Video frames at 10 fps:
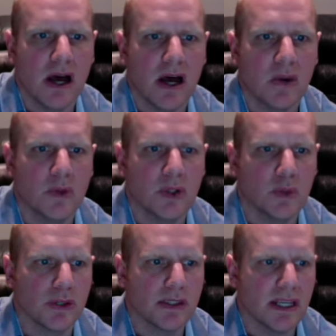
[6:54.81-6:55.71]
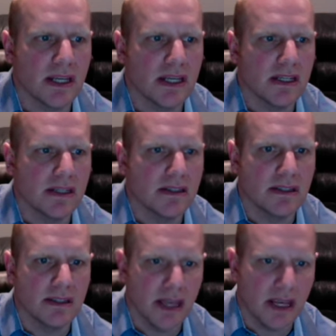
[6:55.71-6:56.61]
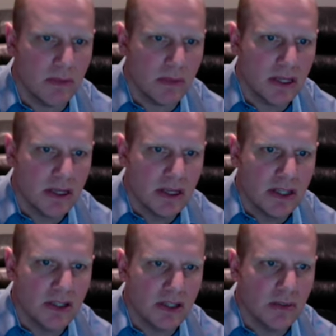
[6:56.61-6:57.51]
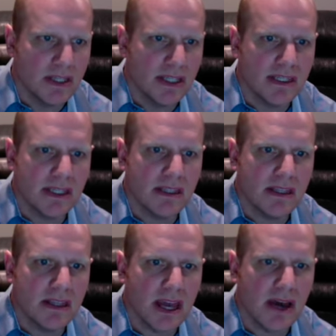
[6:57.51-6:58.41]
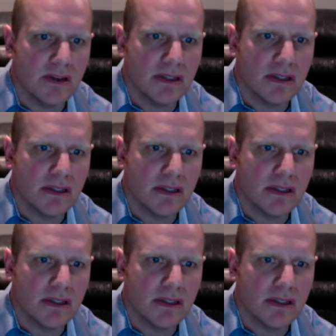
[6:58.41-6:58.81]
which we'll say is the same, it's going to be $60,000